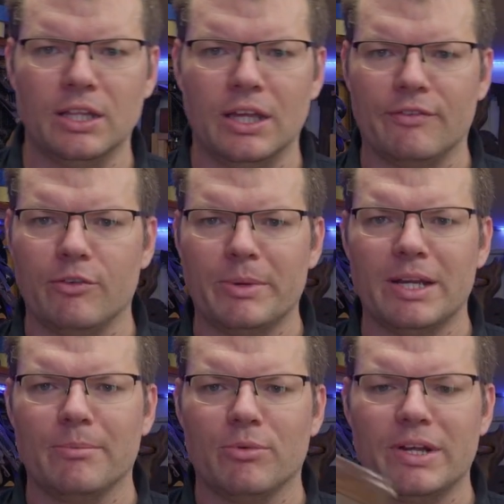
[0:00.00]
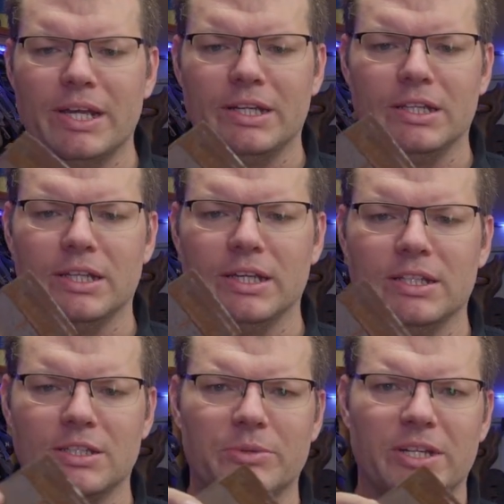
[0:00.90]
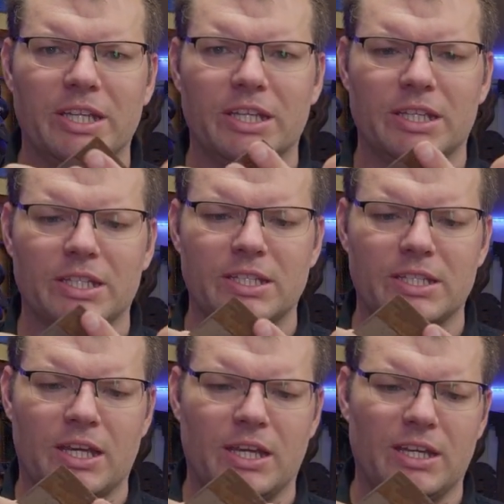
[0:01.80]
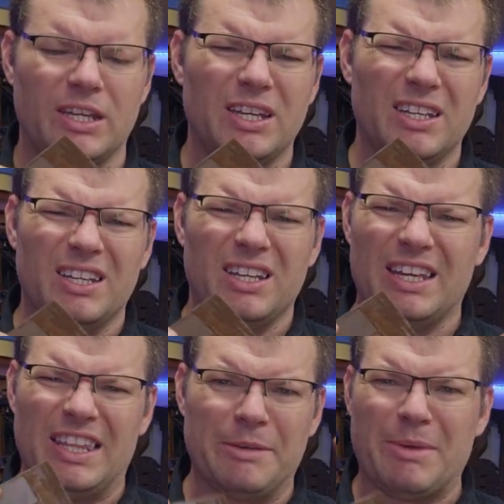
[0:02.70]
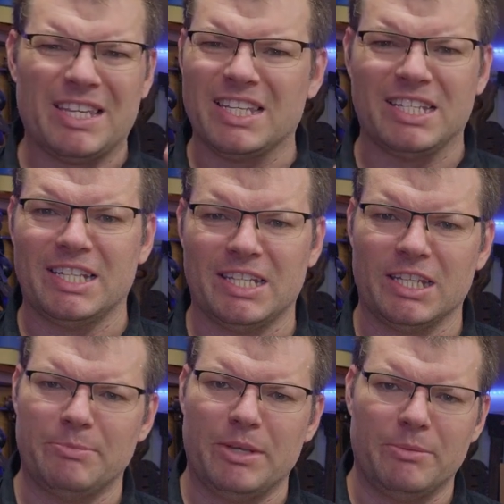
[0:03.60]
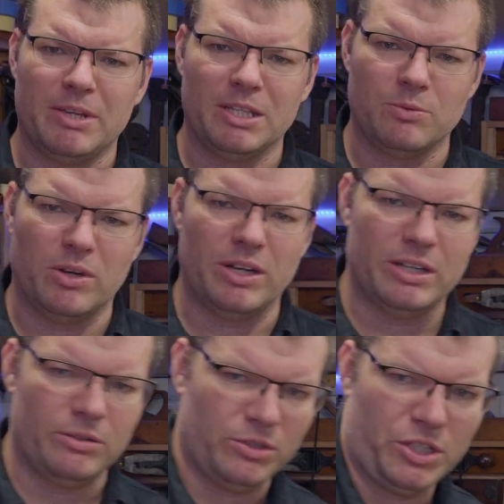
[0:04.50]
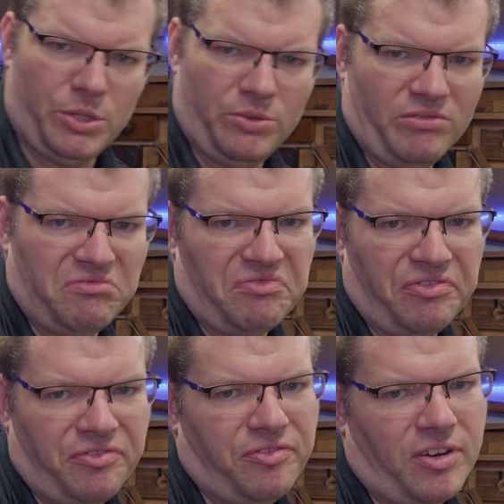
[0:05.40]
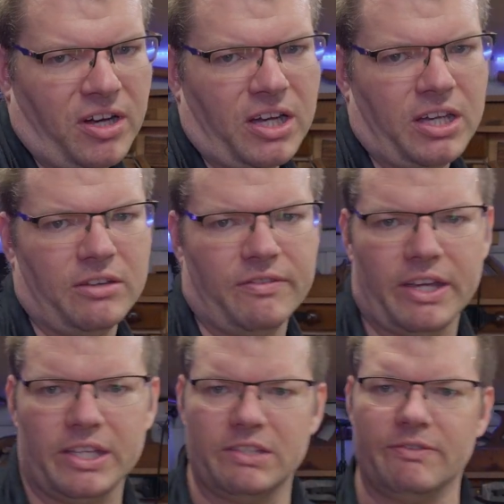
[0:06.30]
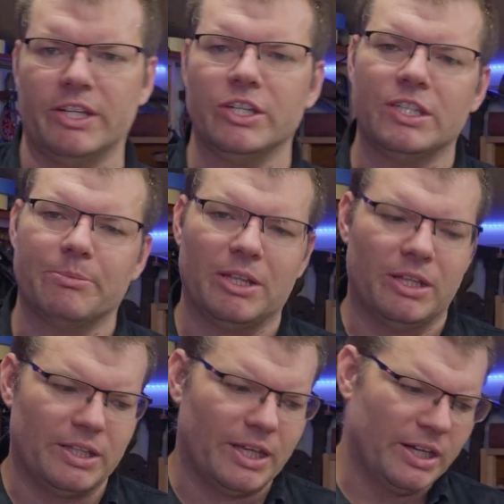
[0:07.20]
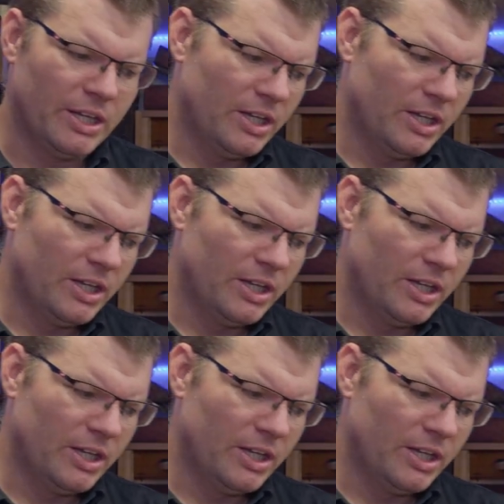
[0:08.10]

like from a number 8 like this one here that's I think about 66 millimeters wide, or 2 5/8 of an inch, something like that.